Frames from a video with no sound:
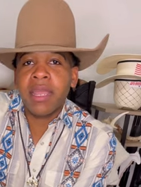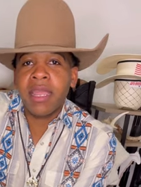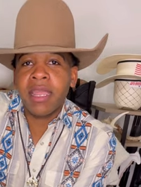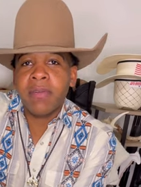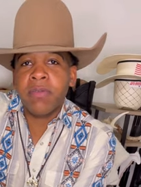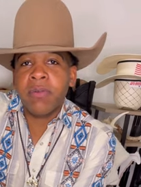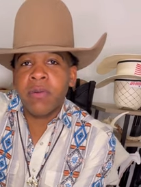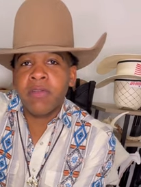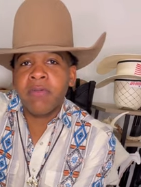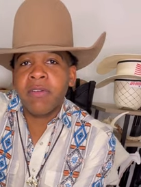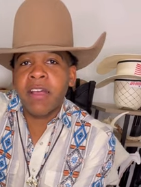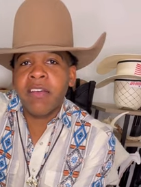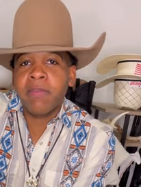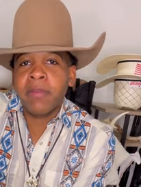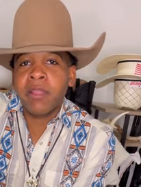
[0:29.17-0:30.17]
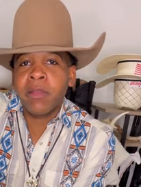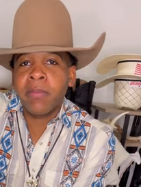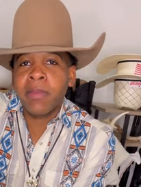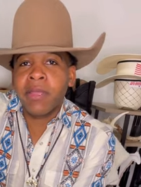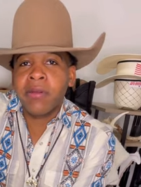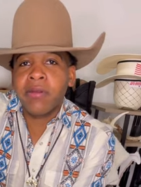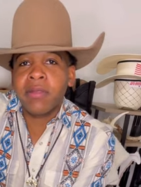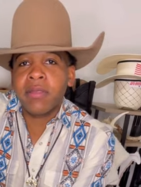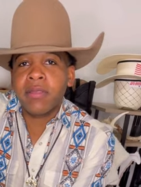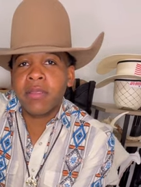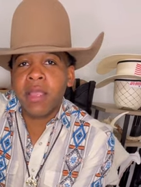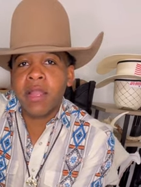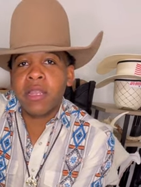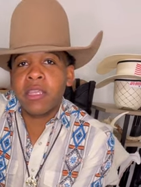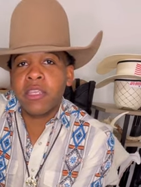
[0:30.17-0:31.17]
8.5 millimeter
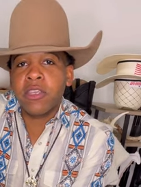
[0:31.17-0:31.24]
solid